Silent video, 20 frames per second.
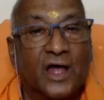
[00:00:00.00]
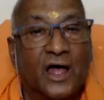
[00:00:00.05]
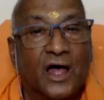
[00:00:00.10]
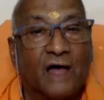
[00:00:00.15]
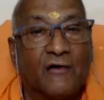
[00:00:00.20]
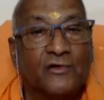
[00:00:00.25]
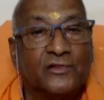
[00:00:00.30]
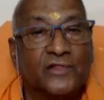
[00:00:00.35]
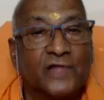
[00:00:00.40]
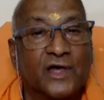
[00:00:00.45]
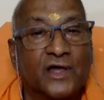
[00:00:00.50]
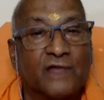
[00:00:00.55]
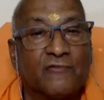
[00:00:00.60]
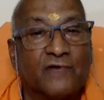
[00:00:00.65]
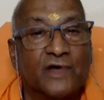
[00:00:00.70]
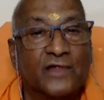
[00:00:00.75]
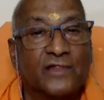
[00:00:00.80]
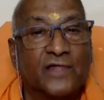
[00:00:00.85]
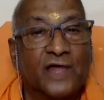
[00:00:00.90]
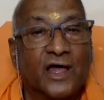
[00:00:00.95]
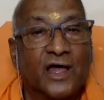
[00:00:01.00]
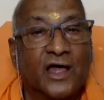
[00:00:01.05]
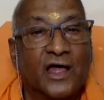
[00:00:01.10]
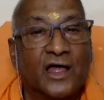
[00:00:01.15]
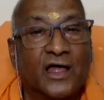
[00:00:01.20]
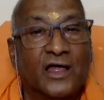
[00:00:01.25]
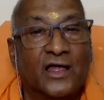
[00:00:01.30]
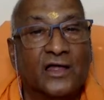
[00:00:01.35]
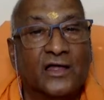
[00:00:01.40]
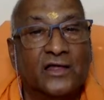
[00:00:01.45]
Avatarvada
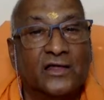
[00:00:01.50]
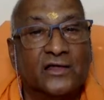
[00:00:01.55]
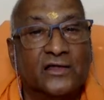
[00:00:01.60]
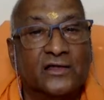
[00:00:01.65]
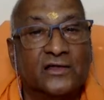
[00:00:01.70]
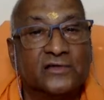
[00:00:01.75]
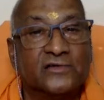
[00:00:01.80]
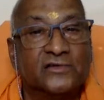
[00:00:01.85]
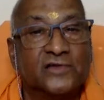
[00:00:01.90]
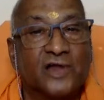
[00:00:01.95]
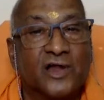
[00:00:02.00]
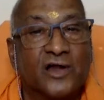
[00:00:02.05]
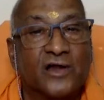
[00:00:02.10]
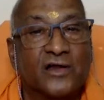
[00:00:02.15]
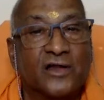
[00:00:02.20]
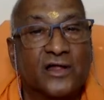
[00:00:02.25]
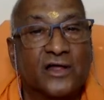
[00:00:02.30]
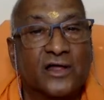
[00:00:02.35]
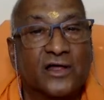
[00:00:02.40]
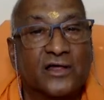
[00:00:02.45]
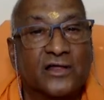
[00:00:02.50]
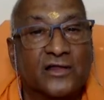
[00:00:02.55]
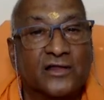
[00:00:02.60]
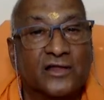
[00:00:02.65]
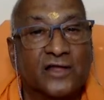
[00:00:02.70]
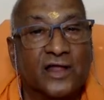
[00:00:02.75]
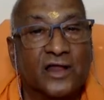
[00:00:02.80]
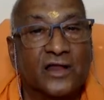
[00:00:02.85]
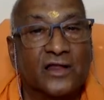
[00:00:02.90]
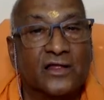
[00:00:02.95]
is not
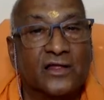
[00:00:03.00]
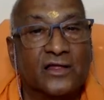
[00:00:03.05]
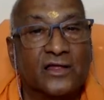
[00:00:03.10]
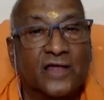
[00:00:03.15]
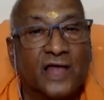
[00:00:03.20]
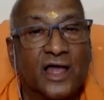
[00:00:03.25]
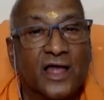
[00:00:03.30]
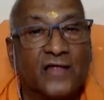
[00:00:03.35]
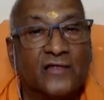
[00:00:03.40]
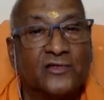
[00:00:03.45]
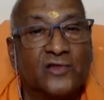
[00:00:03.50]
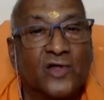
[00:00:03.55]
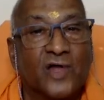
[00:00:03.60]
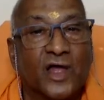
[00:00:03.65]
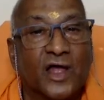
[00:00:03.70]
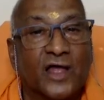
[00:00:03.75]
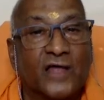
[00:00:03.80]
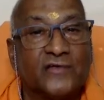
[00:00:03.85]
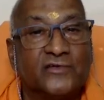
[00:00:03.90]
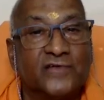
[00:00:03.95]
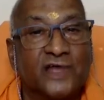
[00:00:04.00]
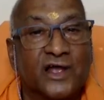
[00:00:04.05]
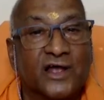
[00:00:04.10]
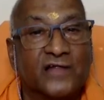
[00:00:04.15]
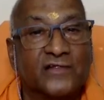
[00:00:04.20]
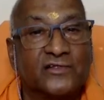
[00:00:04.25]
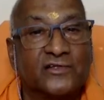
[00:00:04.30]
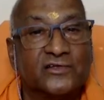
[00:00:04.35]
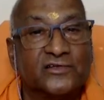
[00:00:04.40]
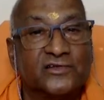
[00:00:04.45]
real. As long as
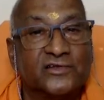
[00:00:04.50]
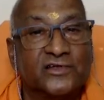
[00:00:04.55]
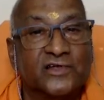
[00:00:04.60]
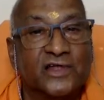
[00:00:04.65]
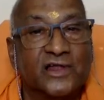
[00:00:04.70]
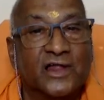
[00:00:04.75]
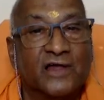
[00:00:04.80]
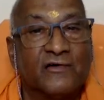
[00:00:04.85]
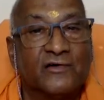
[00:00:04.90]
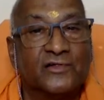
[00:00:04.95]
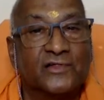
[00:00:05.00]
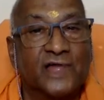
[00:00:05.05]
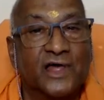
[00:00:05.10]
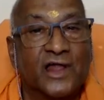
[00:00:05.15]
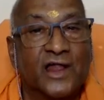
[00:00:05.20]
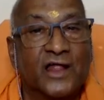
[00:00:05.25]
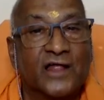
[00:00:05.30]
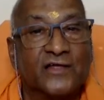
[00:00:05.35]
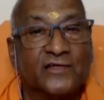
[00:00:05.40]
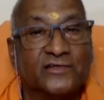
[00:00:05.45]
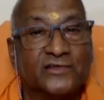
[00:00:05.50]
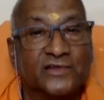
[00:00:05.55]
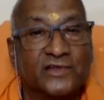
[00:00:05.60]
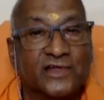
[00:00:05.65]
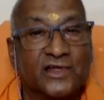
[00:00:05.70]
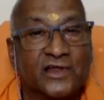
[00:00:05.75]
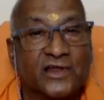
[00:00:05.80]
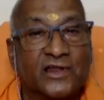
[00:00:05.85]
Jagat is real, Avatara is real.